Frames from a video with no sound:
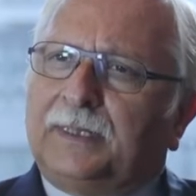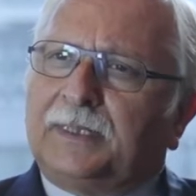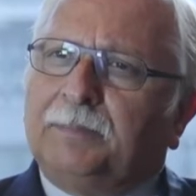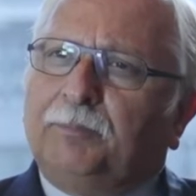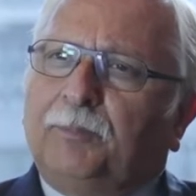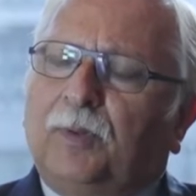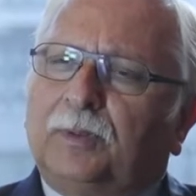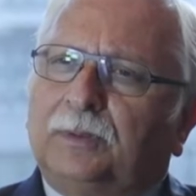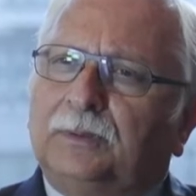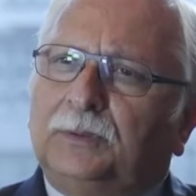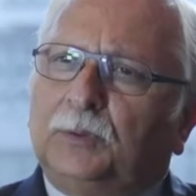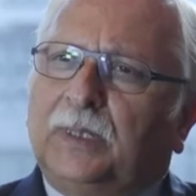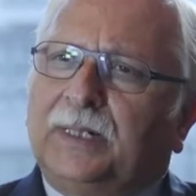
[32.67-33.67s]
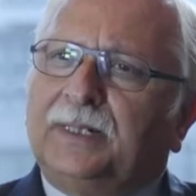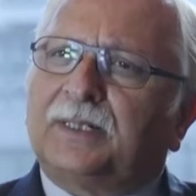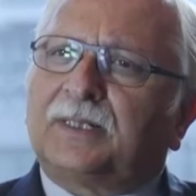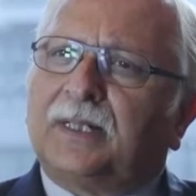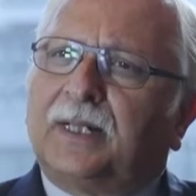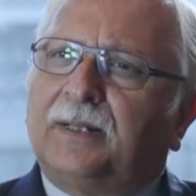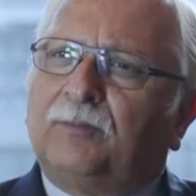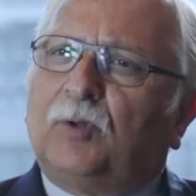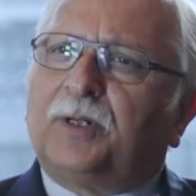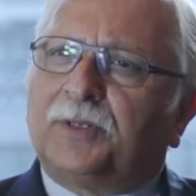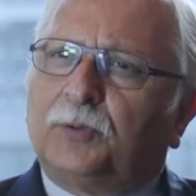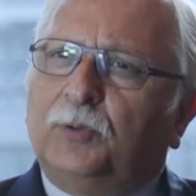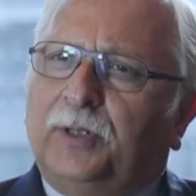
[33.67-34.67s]
it's important to understand
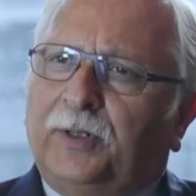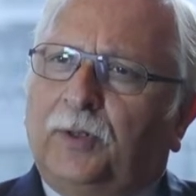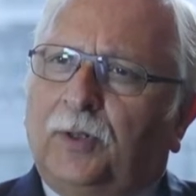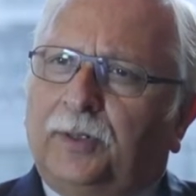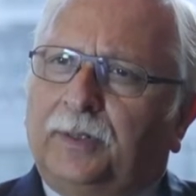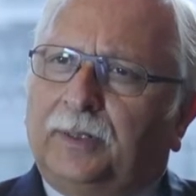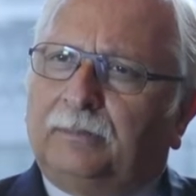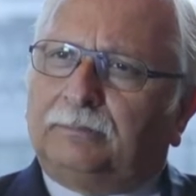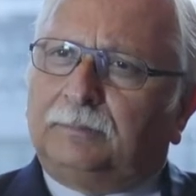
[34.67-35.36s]
what is going on